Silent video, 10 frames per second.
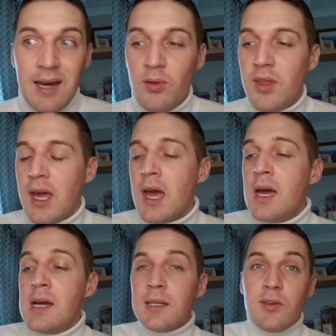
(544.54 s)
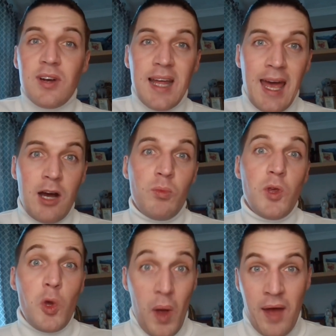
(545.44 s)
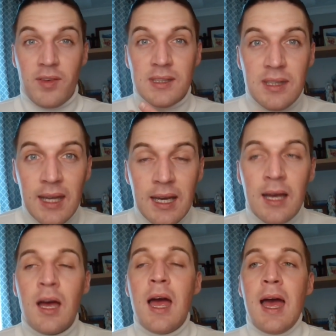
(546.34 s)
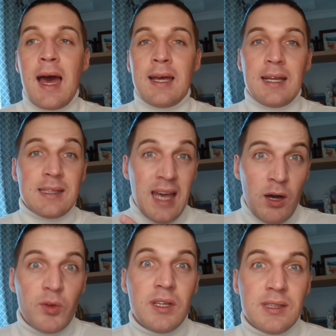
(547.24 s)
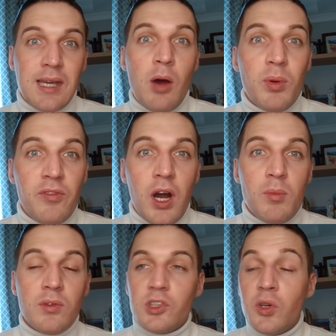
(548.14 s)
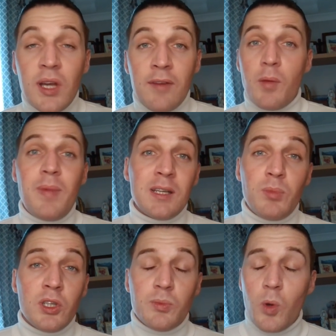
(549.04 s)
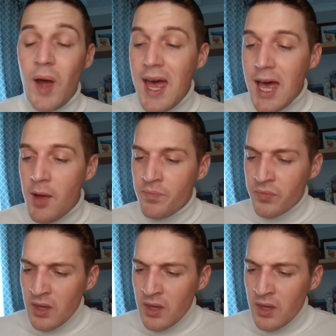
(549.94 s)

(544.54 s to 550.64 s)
and healthy to really help you have as thicker and as healthy a scalp environment so you can have the best possible hair.